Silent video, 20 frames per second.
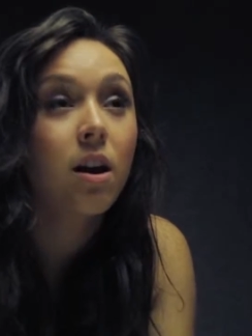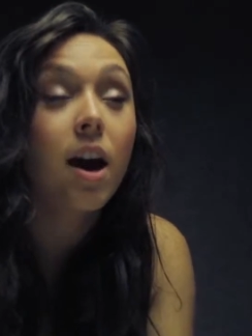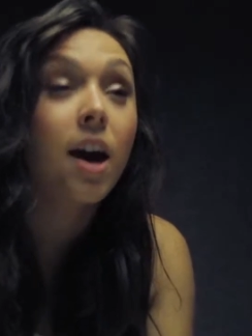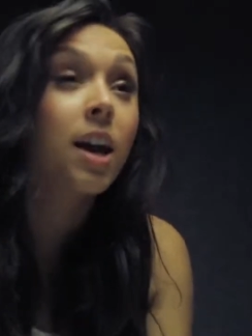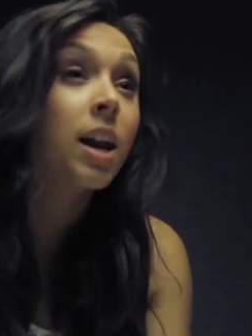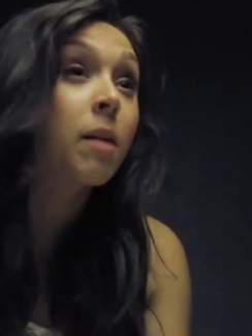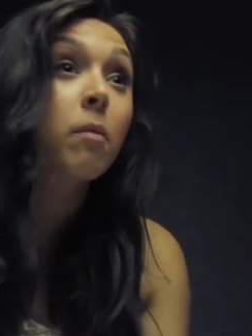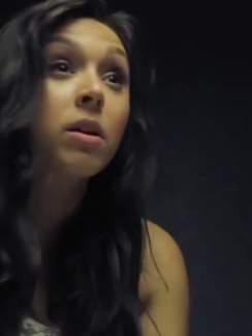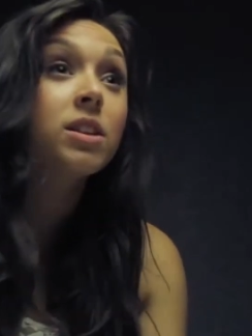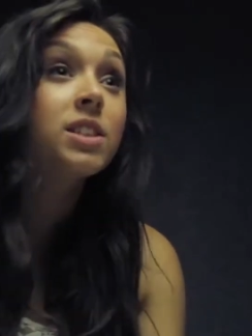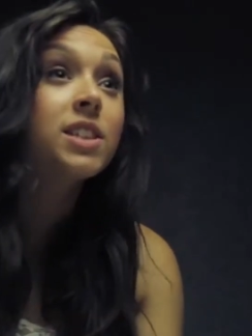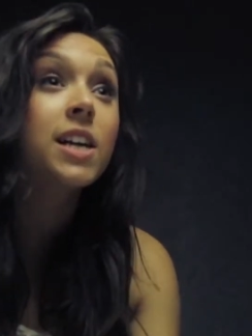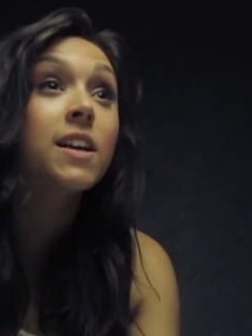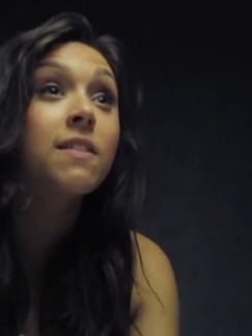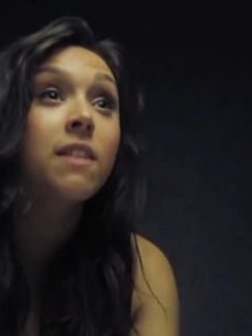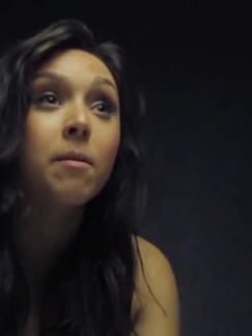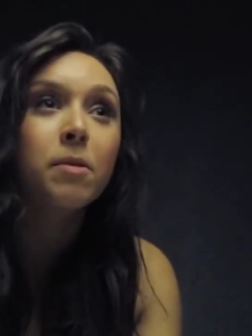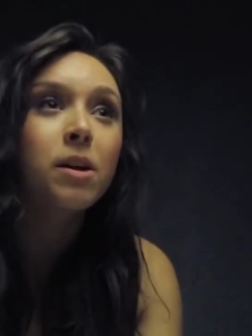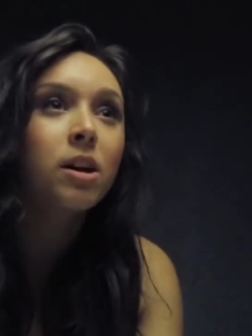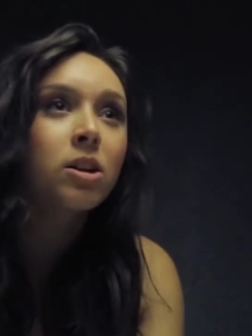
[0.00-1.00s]
And I'm not saying
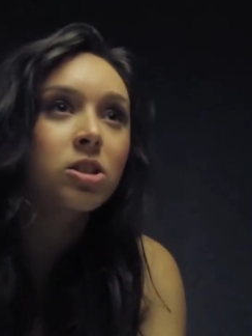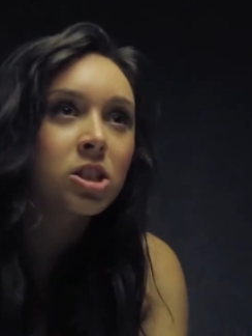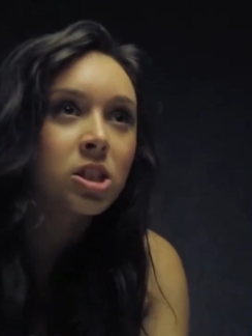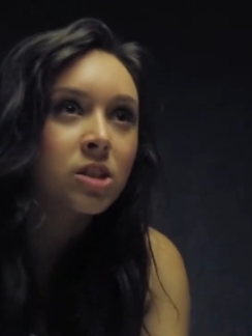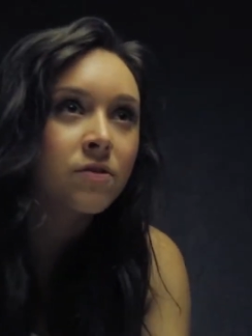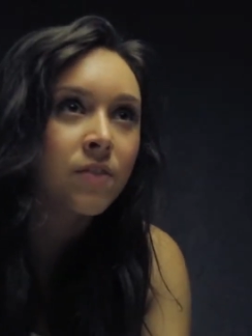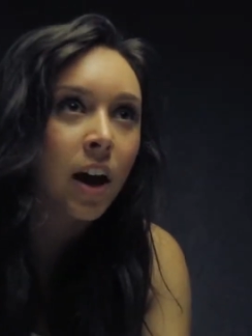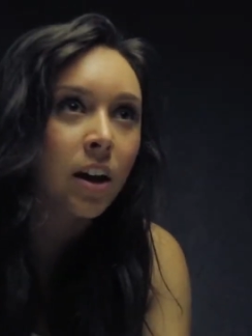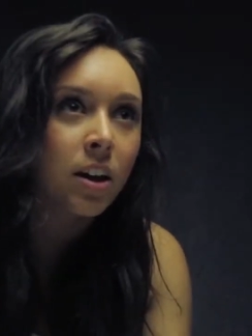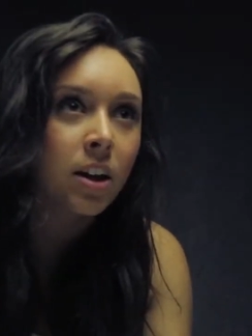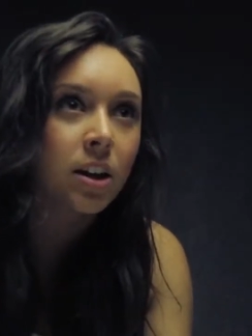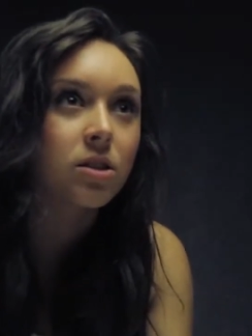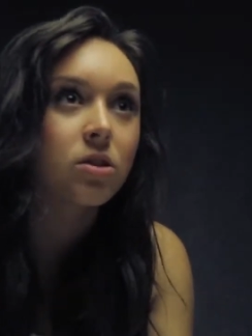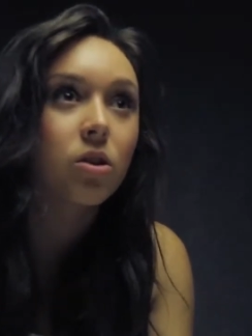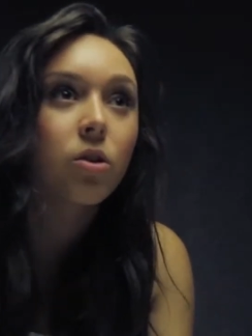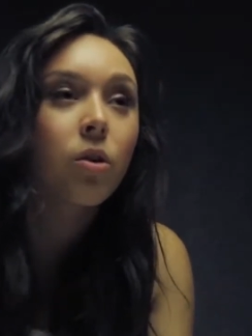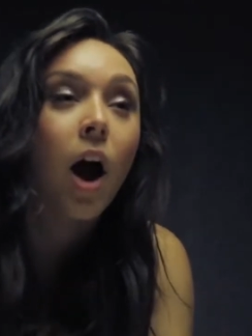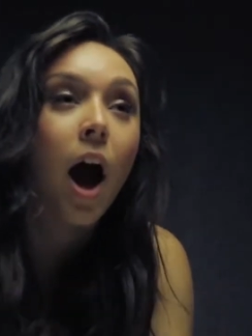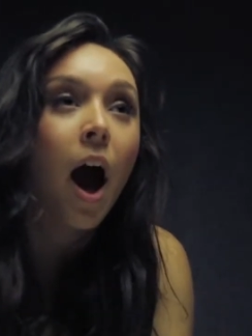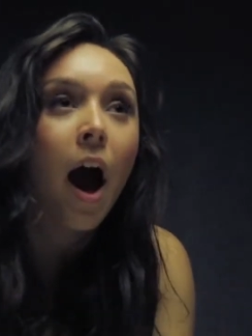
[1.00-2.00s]
that because she has fat knees,
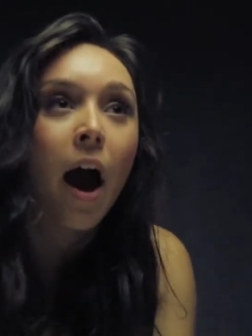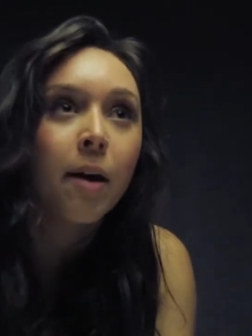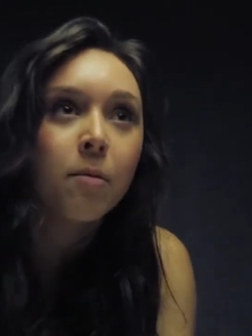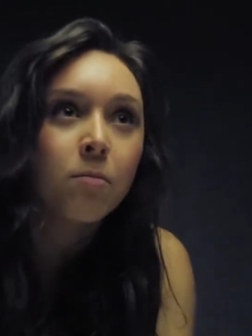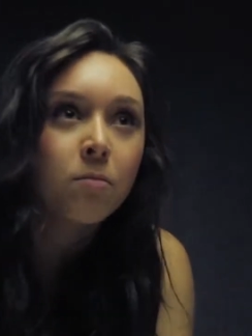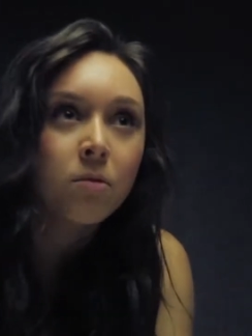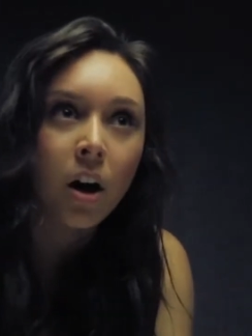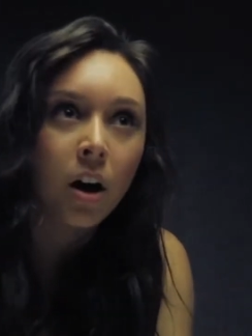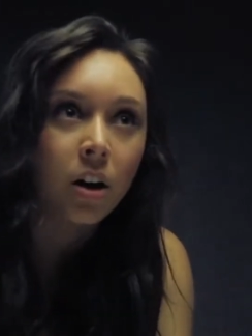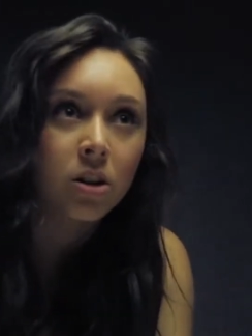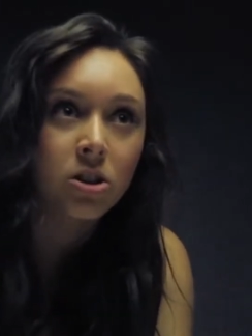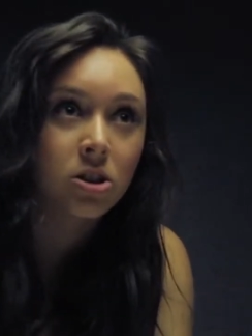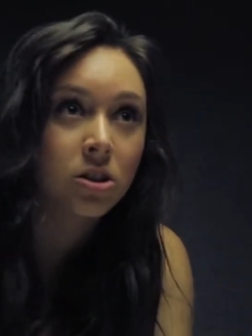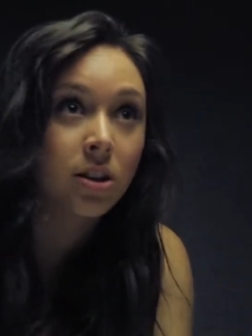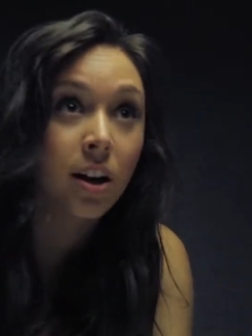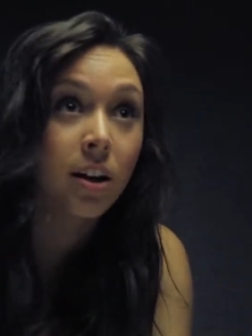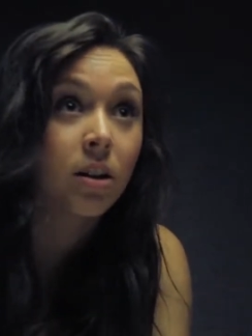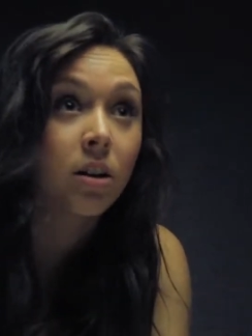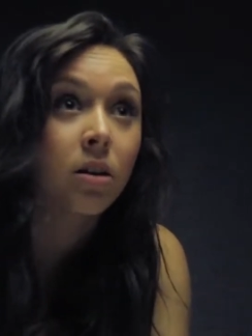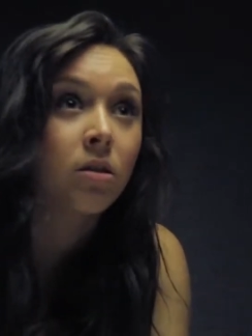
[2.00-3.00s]
but I'm not
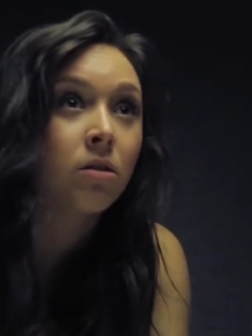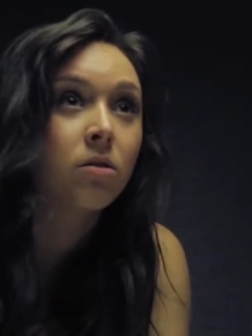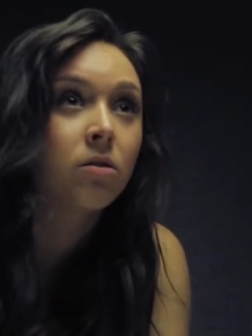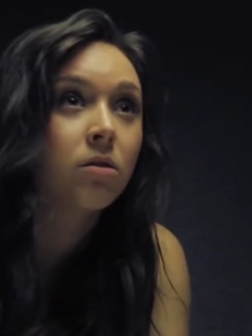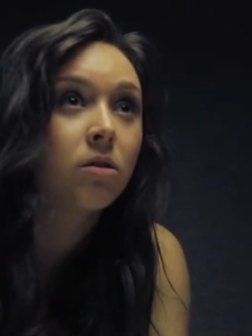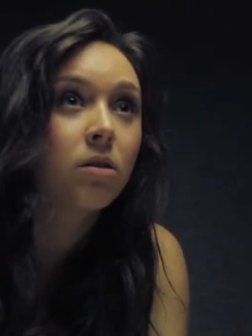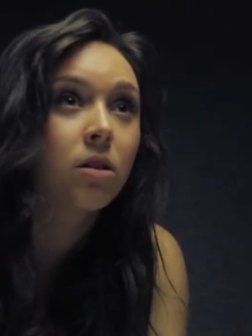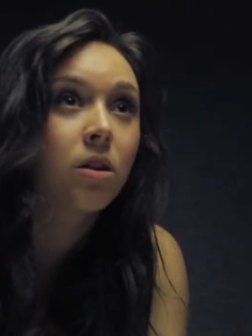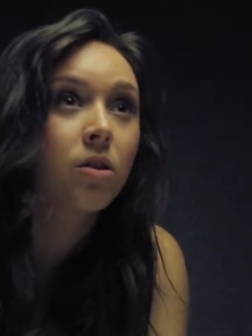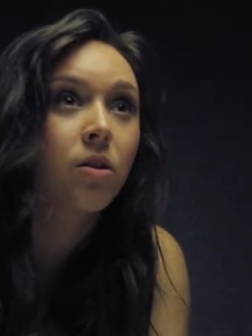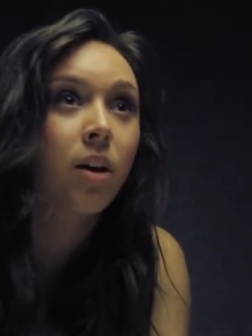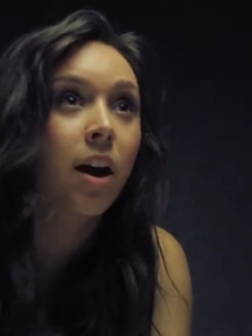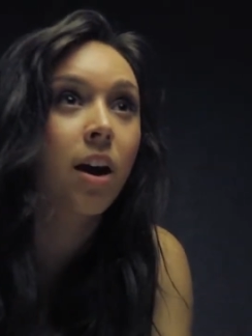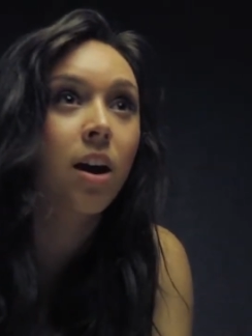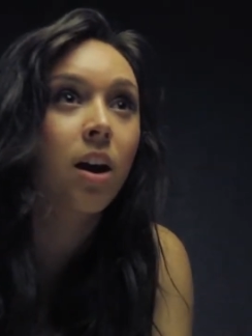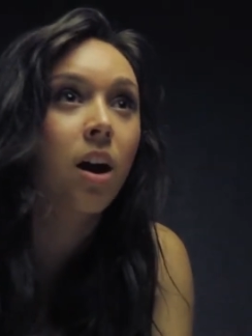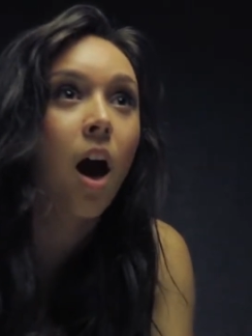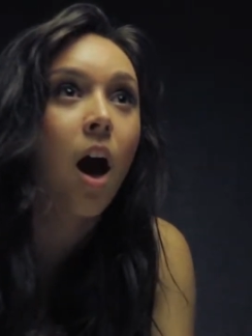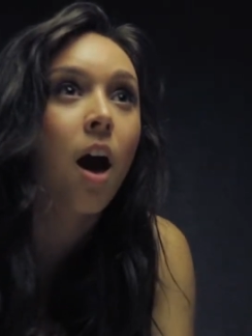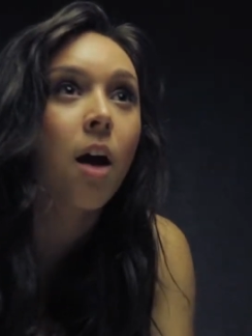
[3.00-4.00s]
shallow,
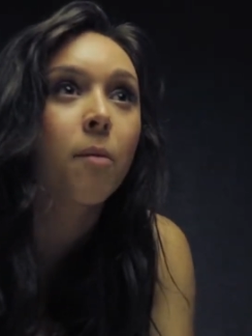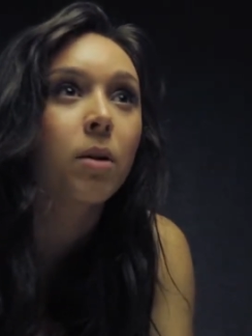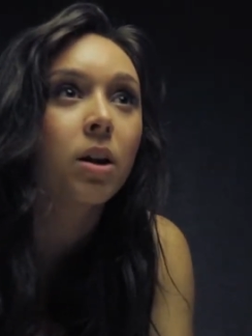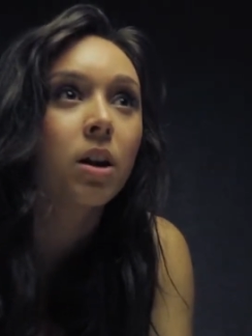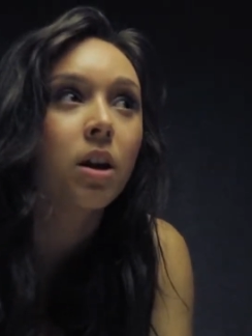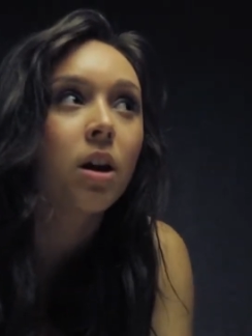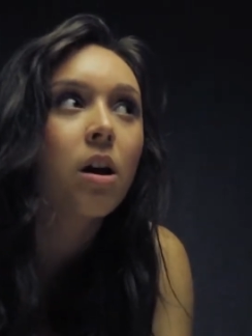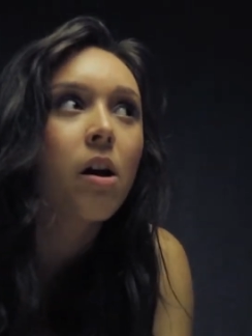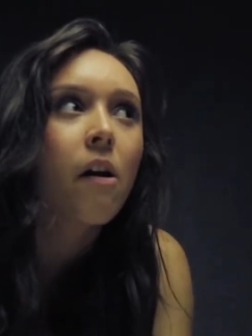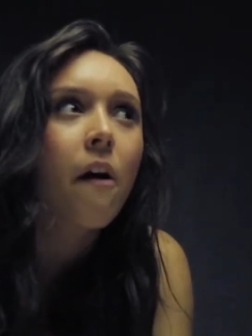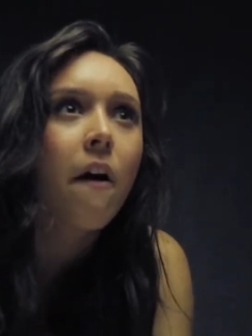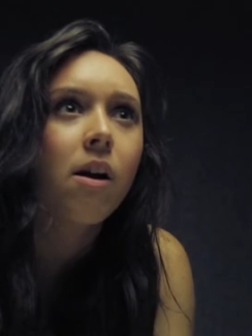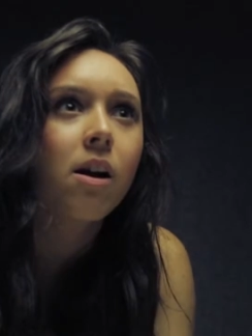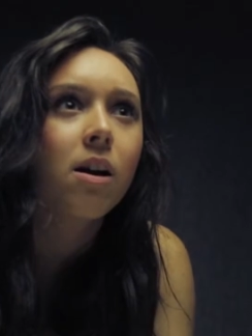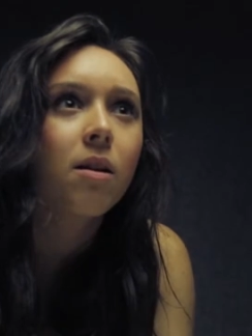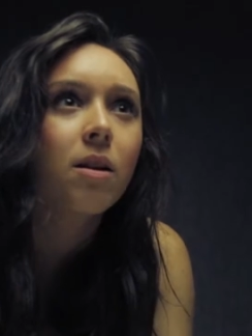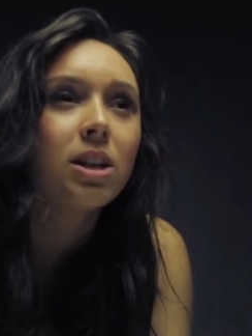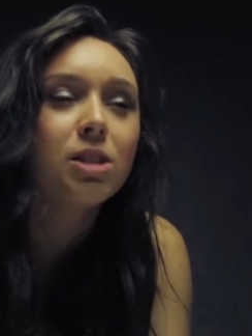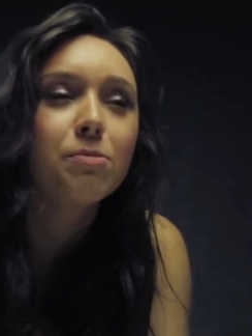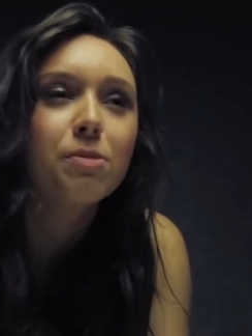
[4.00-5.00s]
okay? I mean,
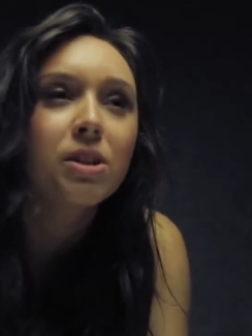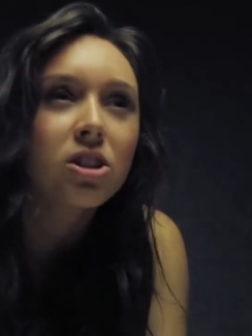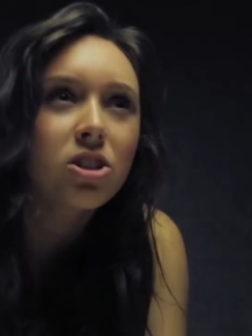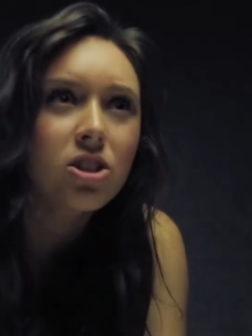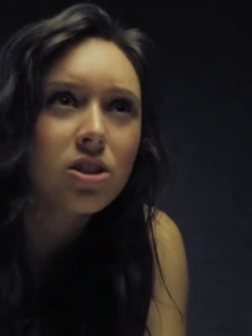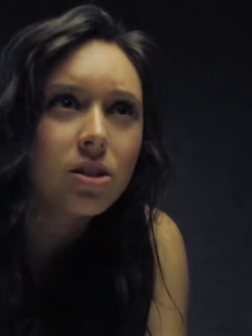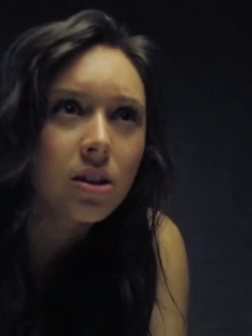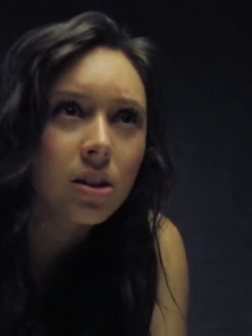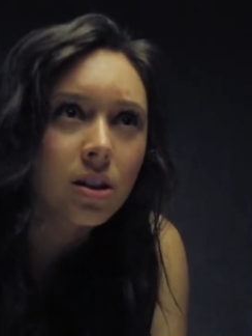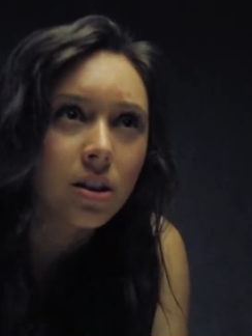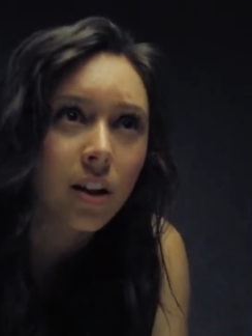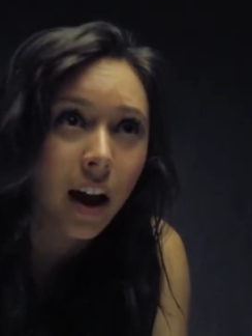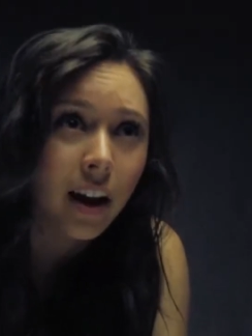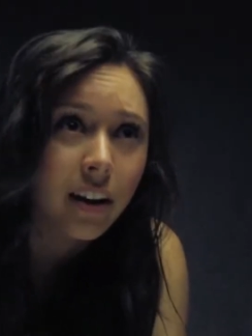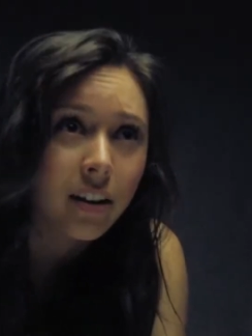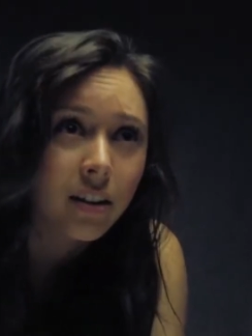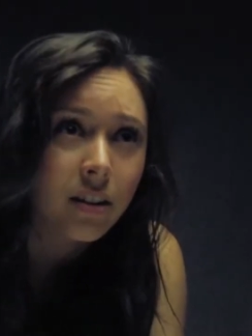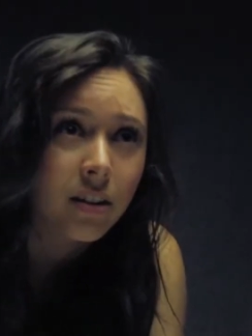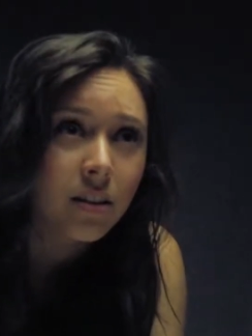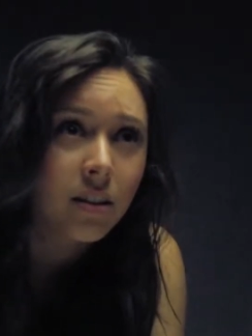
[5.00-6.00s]
it's because she's a
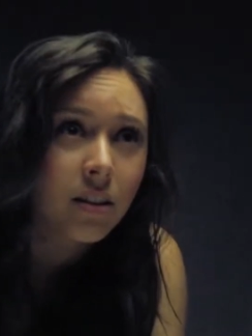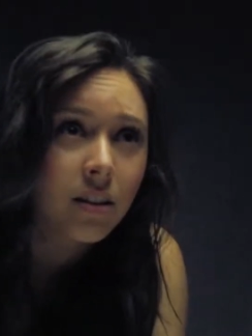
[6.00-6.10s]
liar.